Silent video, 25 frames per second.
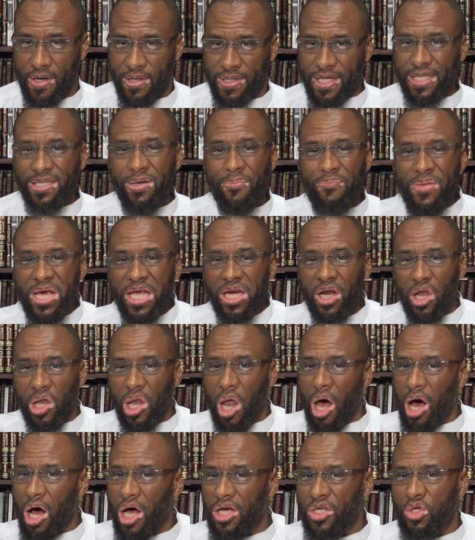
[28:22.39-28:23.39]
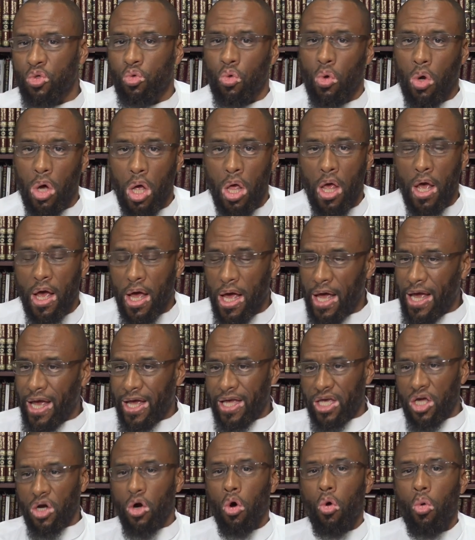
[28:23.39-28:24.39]
Doesn't mean Allah's,
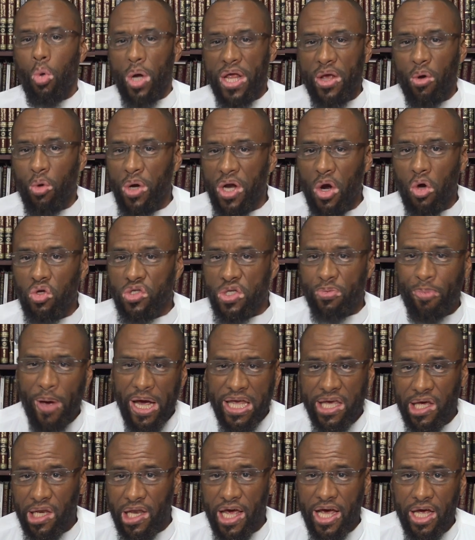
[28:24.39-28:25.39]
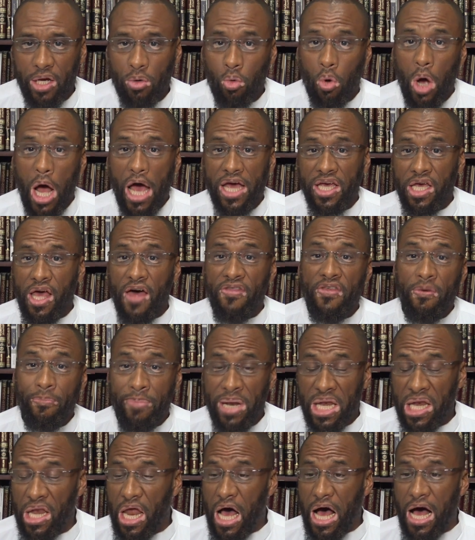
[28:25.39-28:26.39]
you know, we, we don't speculate, wa'iyadun
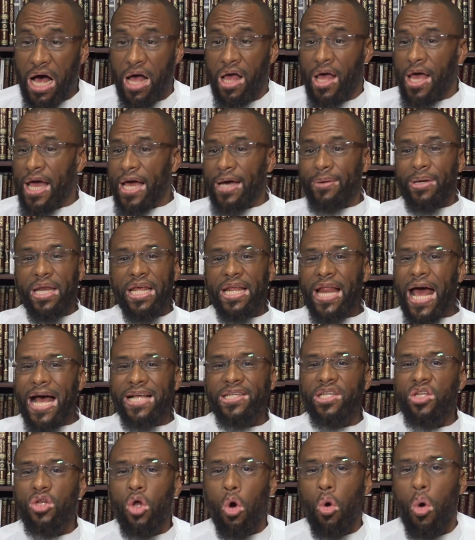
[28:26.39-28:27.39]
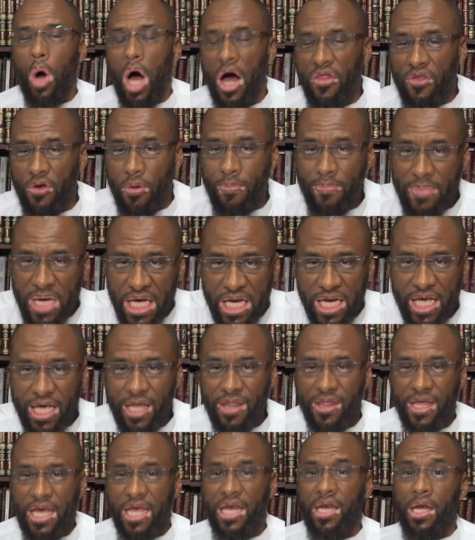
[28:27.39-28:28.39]
billah. It has no other
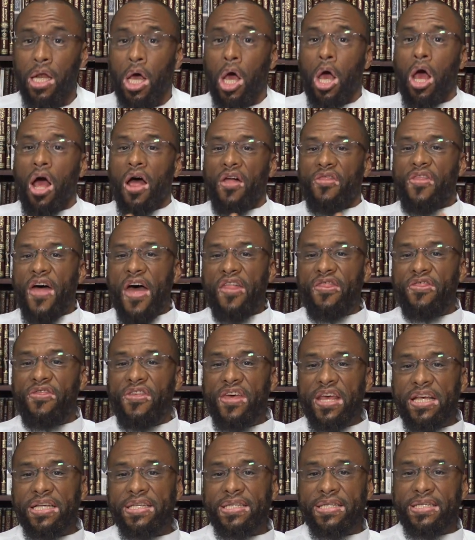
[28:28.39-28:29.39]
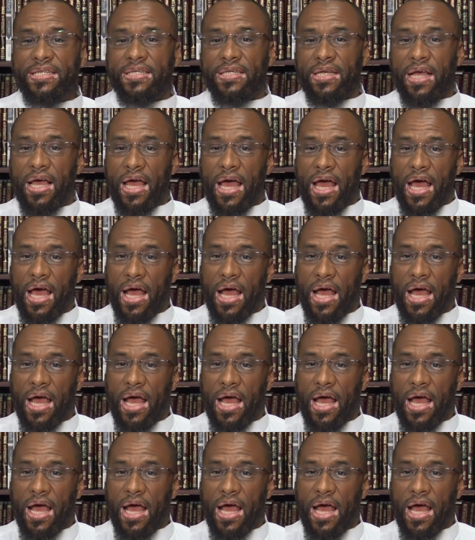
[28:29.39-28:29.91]
meaning than that this